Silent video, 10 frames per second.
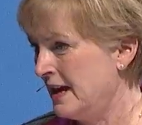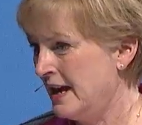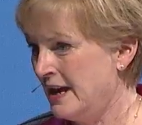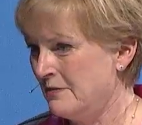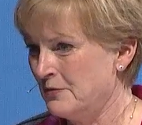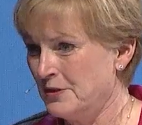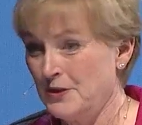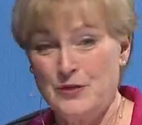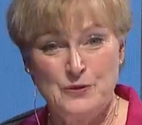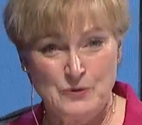have with
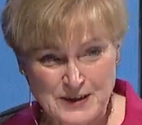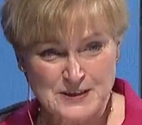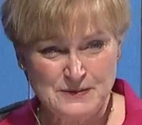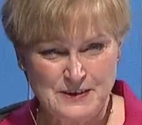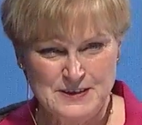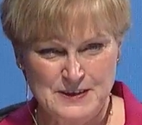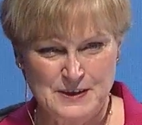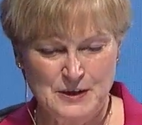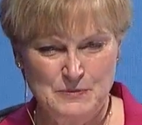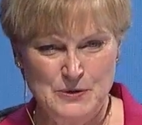the rest of us in
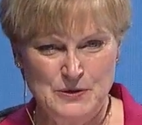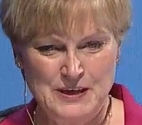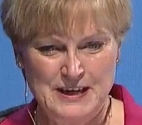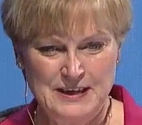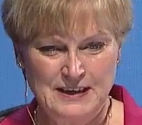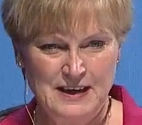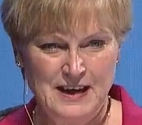the community,